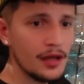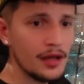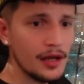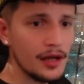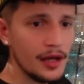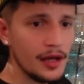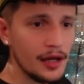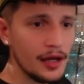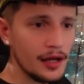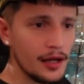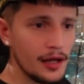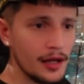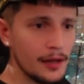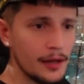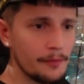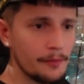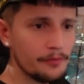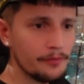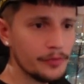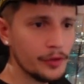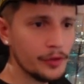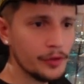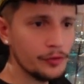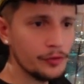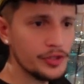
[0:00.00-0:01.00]
um,
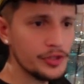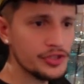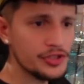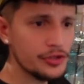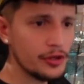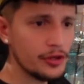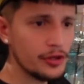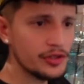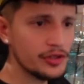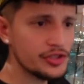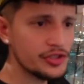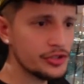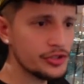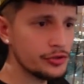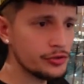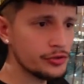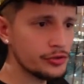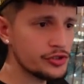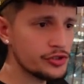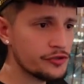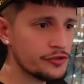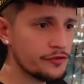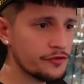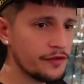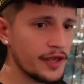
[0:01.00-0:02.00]
we saw this
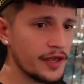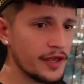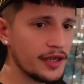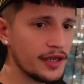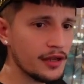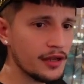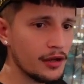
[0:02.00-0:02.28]
huge fake